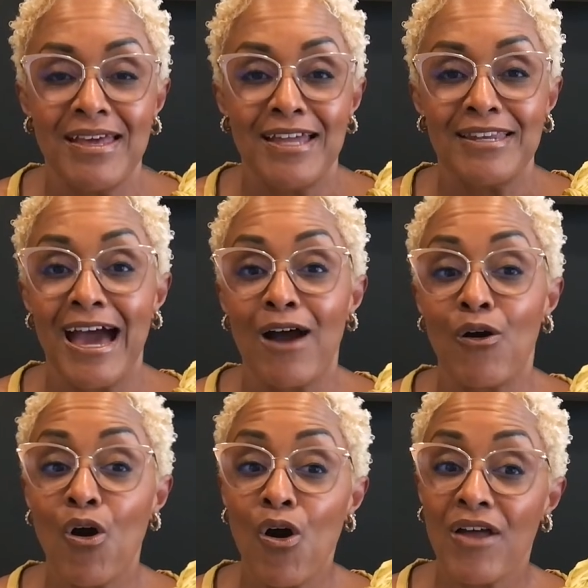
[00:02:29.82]
Now,
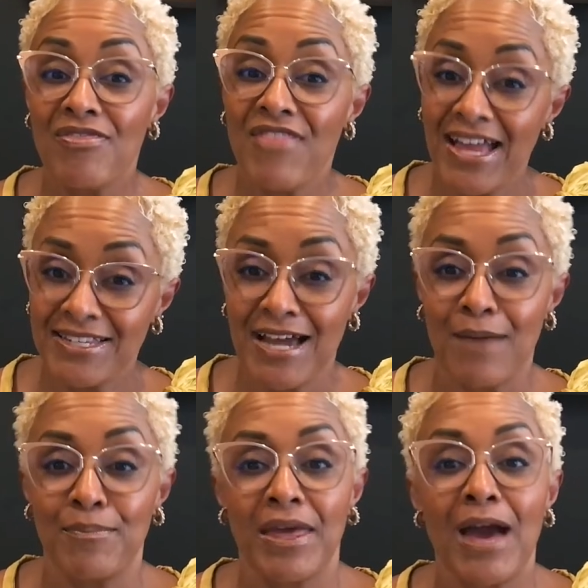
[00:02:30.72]
on that
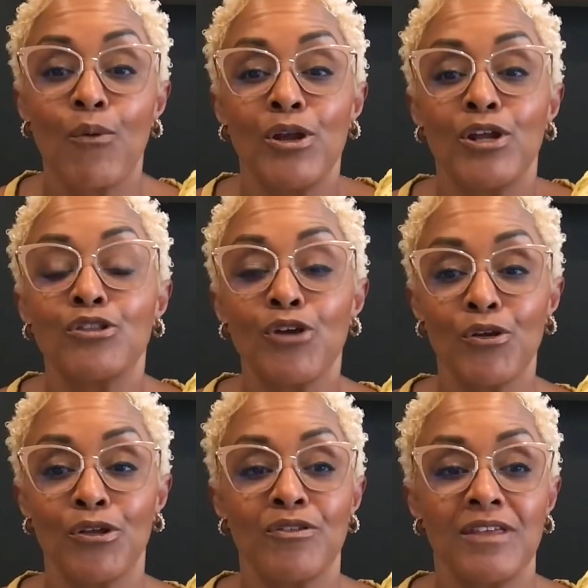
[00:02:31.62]
topic, I want to
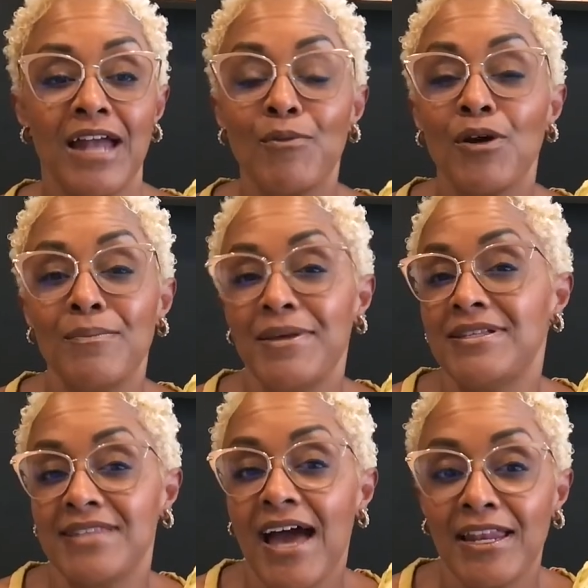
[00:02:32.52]
alert you that I'm going to be
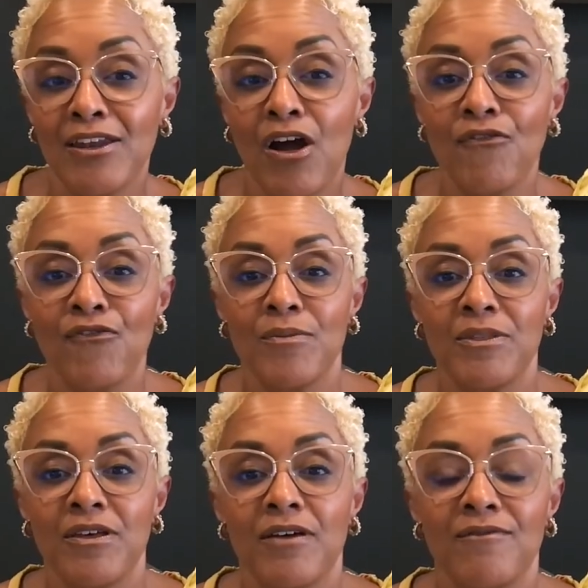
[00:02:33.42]
signing off from
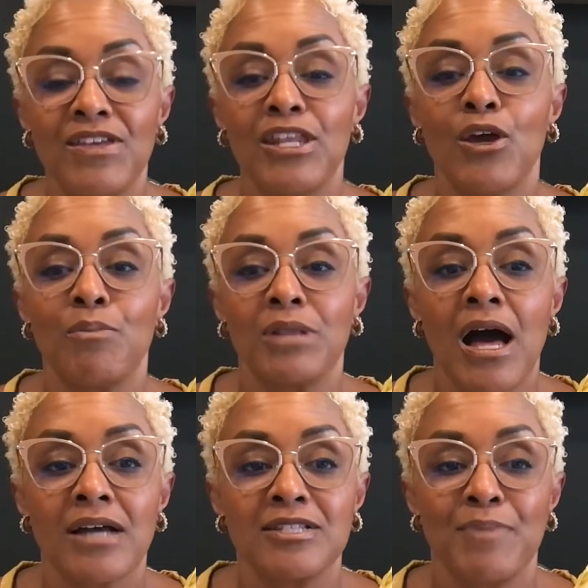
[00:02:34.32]
the video
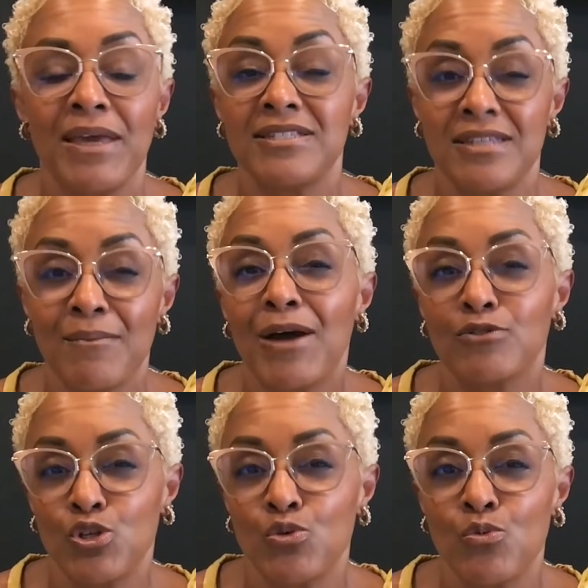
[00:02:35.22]
blog space in about
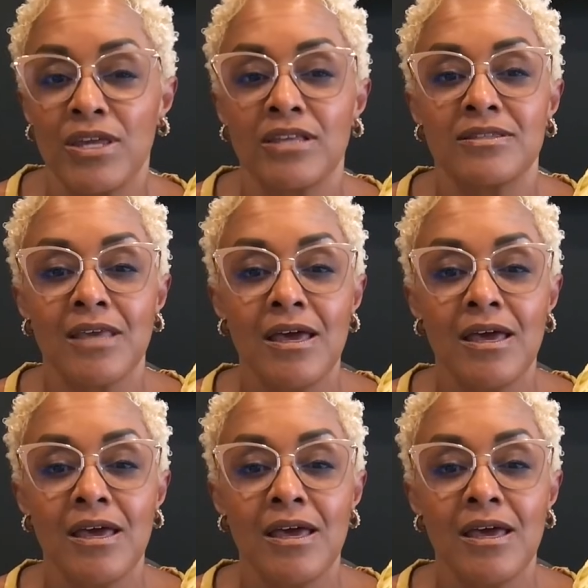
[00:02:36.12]
two weeks.